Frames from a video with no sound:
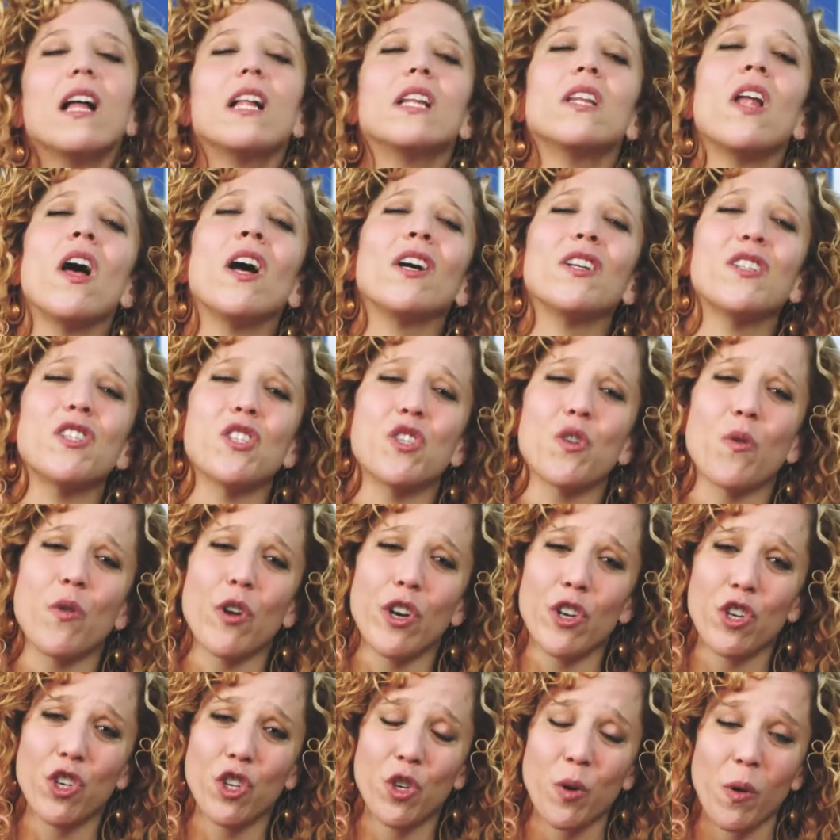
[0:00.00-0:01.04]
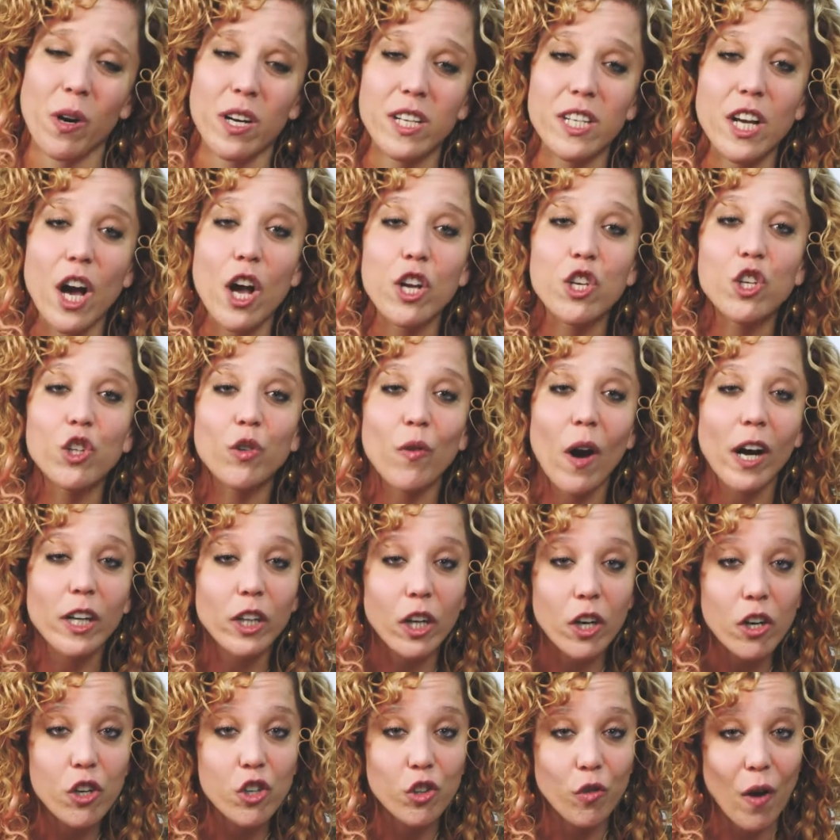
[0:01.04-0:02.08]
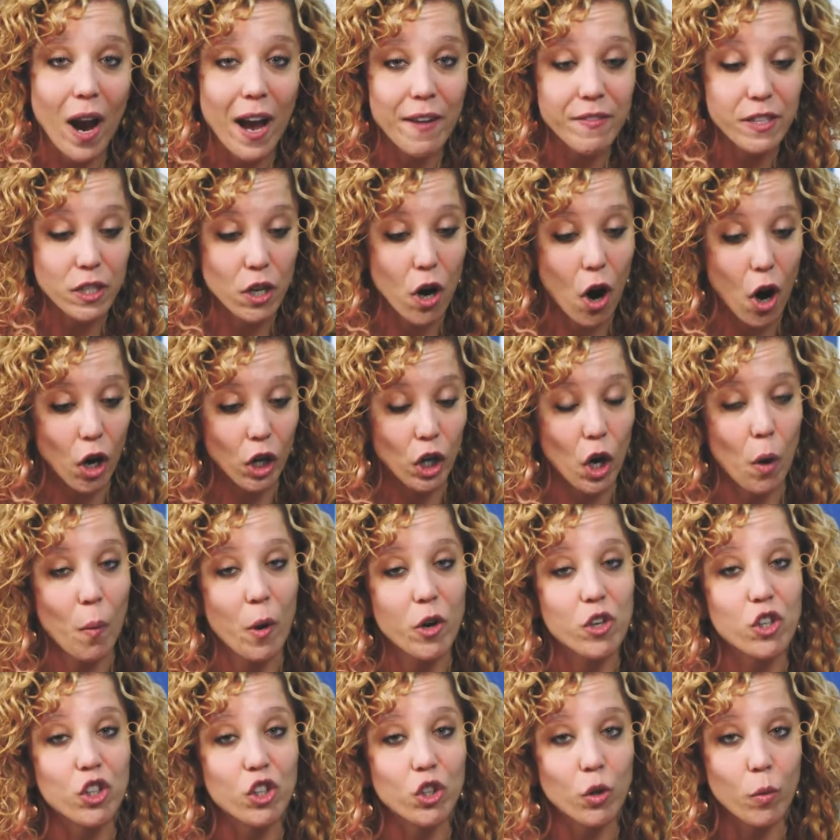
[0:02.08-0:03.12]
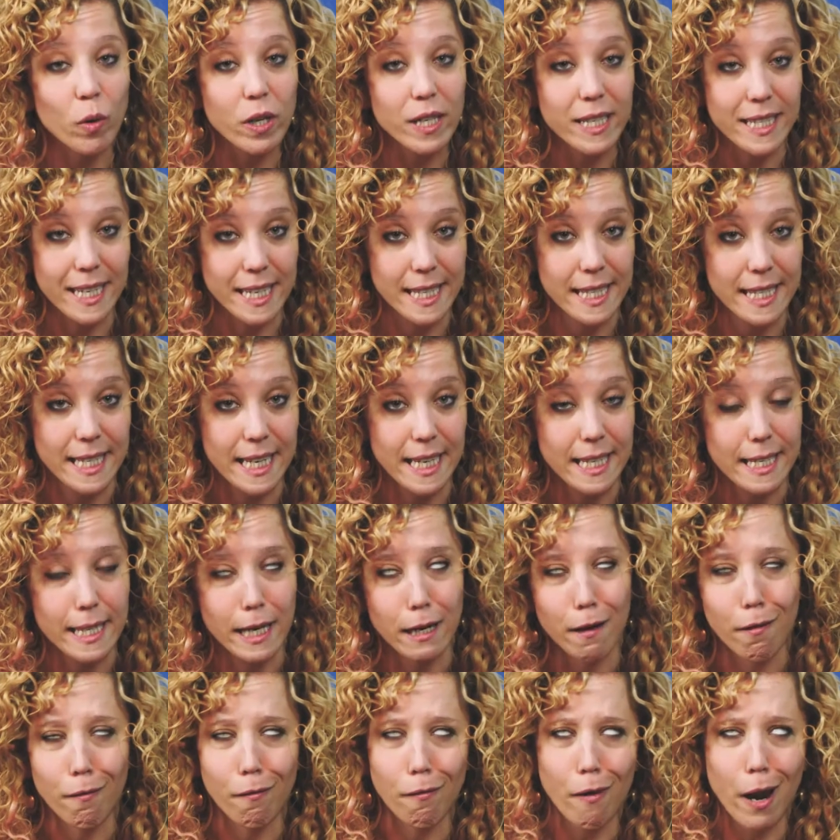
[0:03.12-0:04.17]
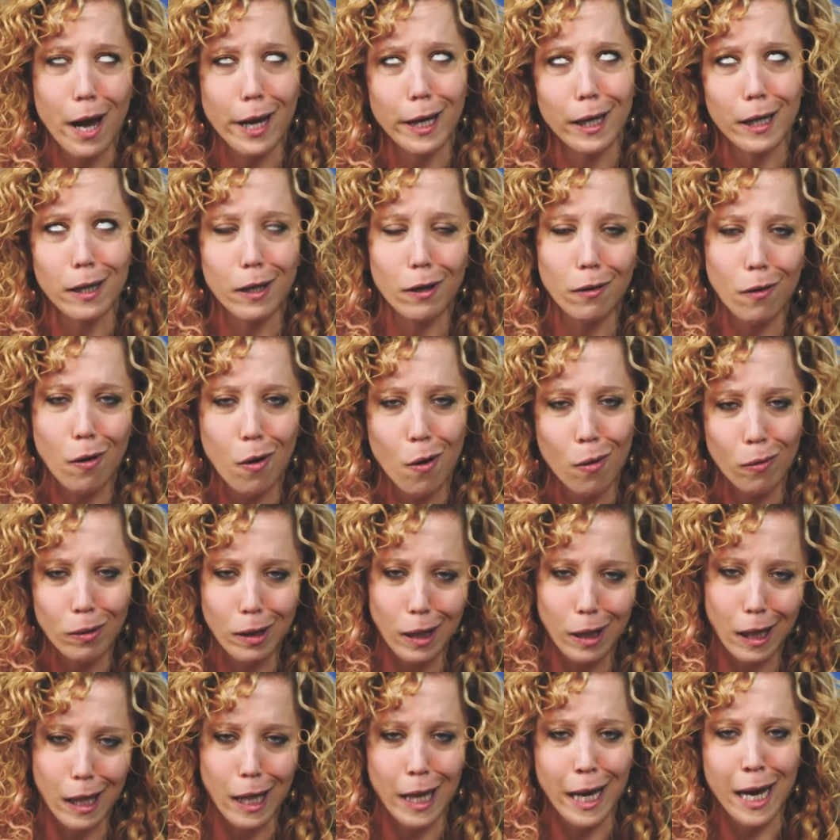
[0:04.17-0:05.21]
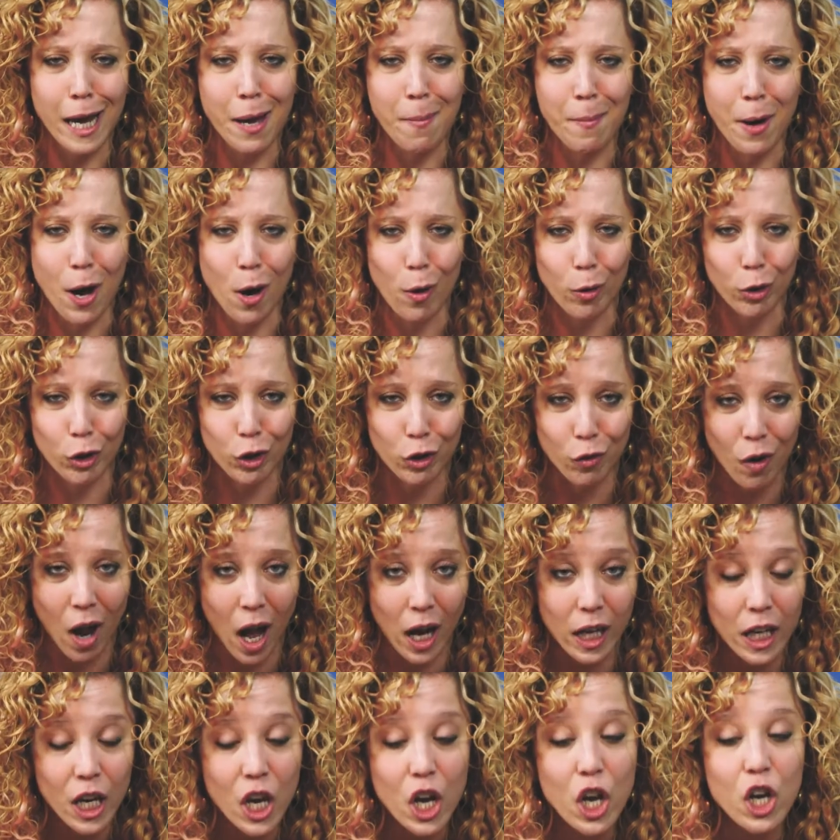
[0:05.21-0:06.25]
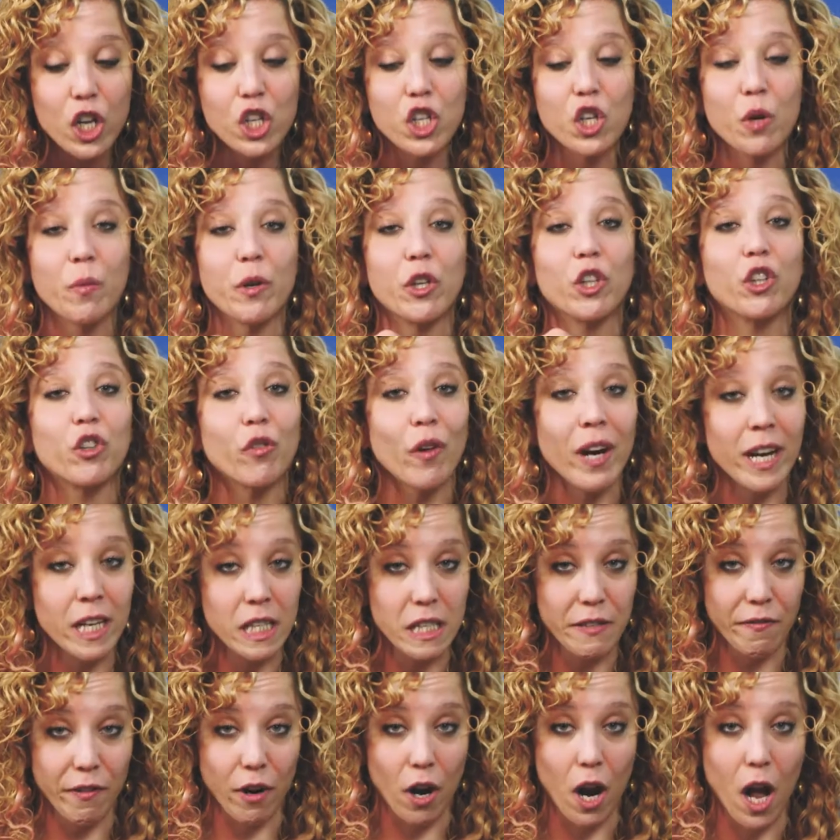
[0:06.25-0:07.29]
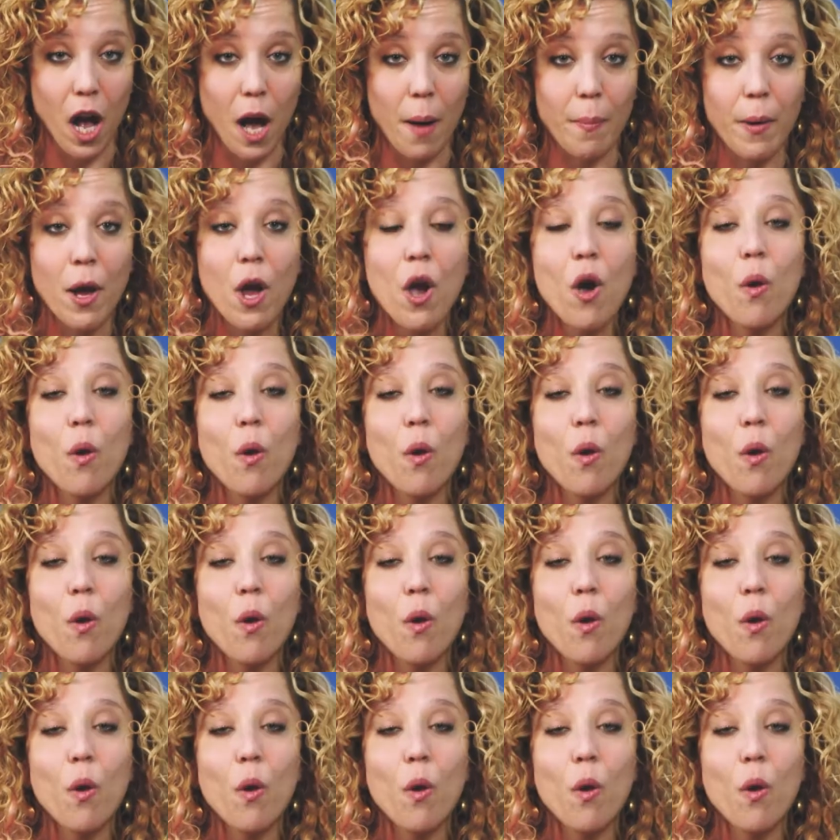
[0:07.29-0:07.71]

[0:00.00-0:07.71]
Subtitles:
Long story short, a trucker drives cargo a short distance in a regular old Lambo truck to a transfer hub,